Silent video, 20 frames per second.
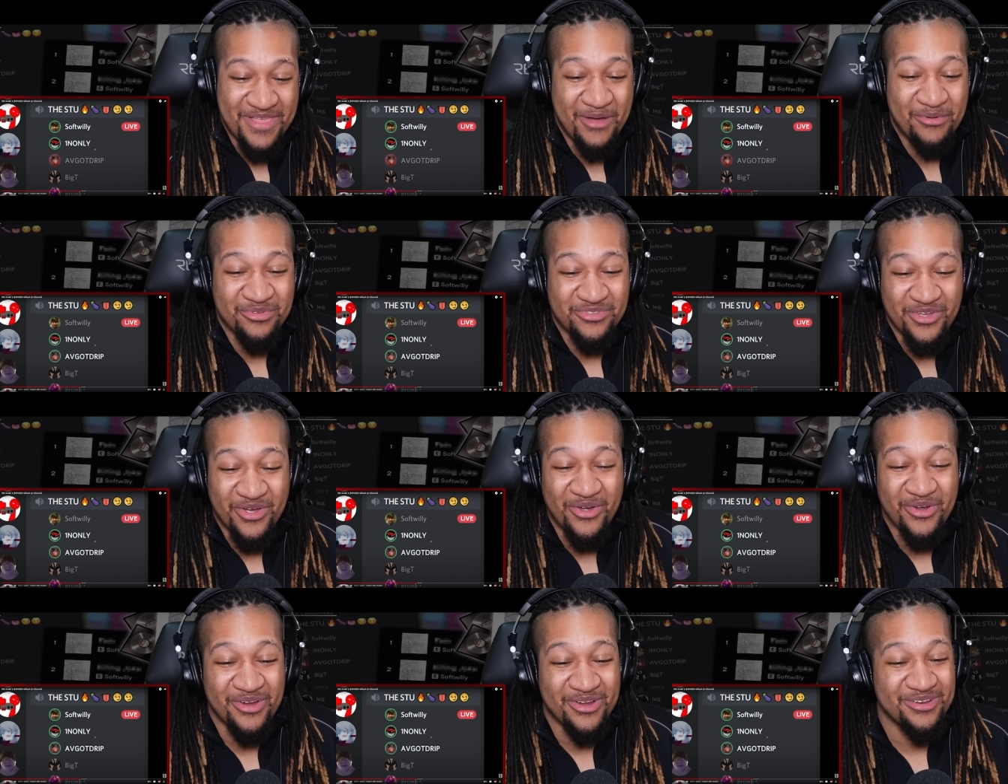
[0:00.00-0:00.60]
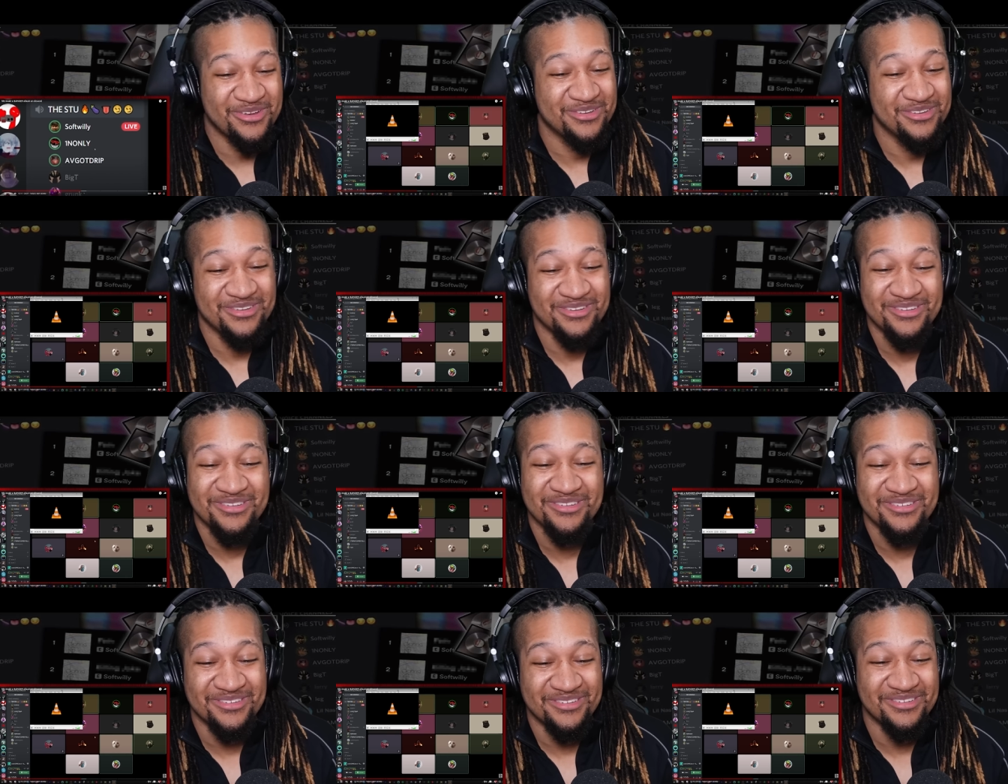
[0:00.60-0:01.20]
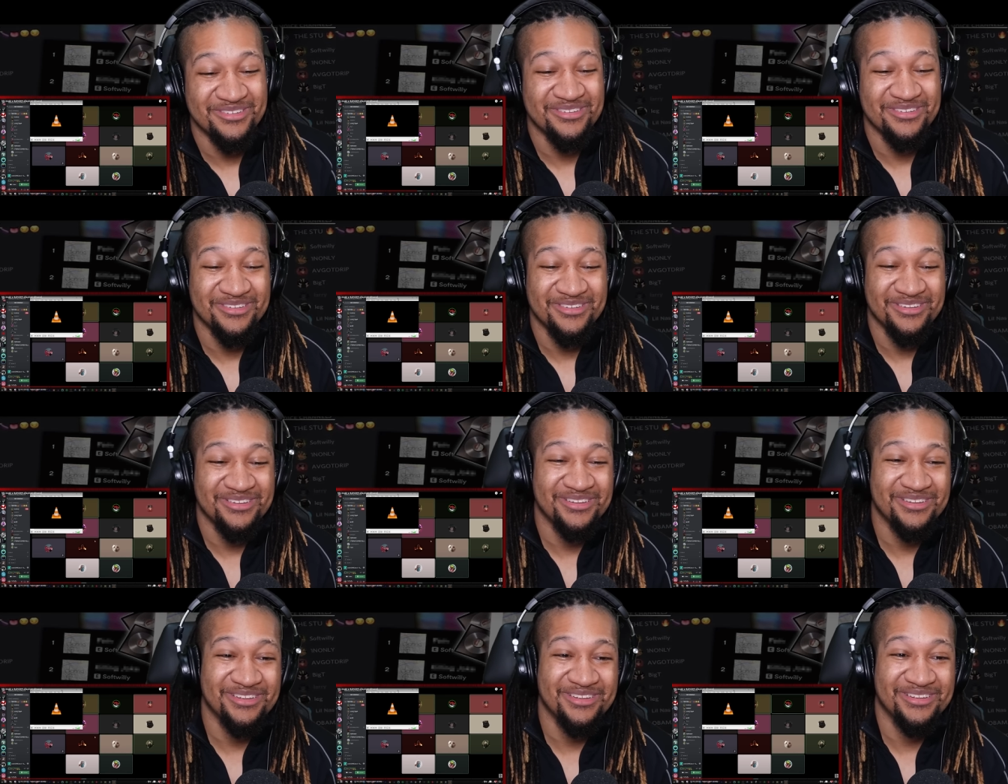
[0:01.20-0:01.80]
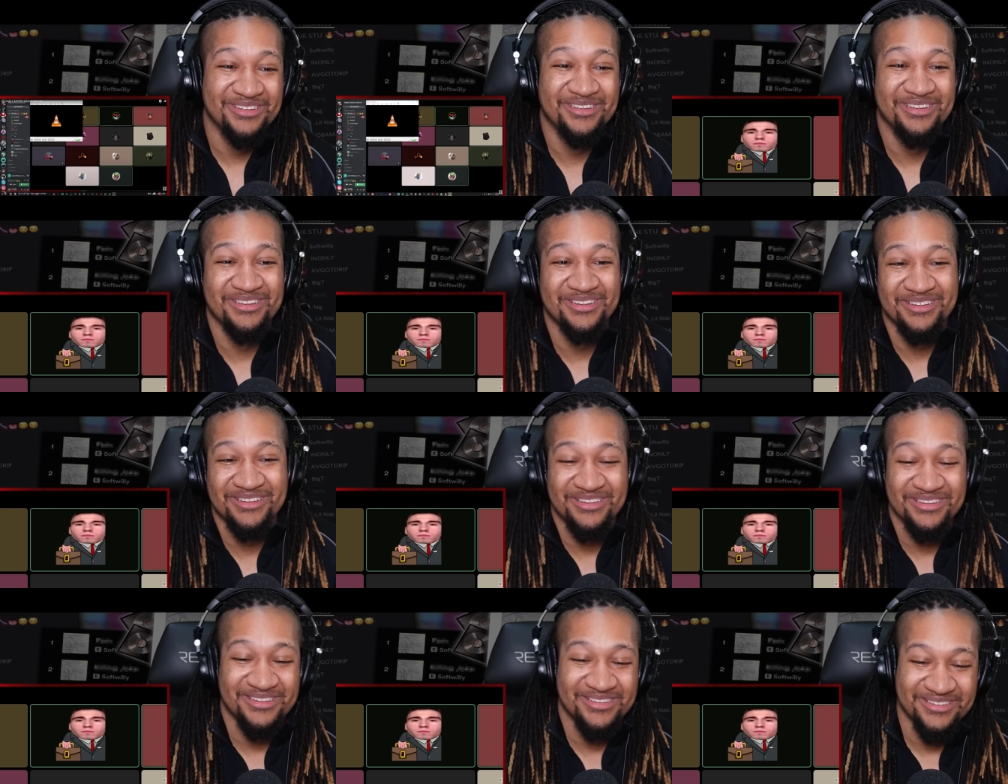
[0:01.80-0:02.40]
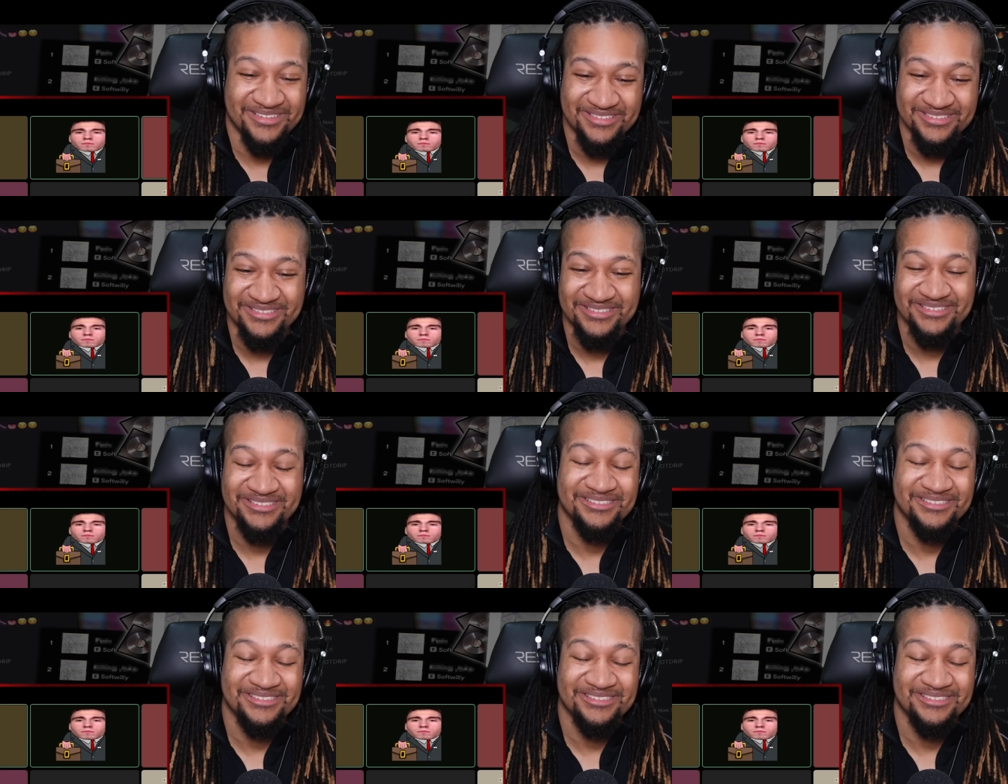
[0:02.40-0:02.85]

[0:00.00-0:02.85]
That was hard. I love Chrome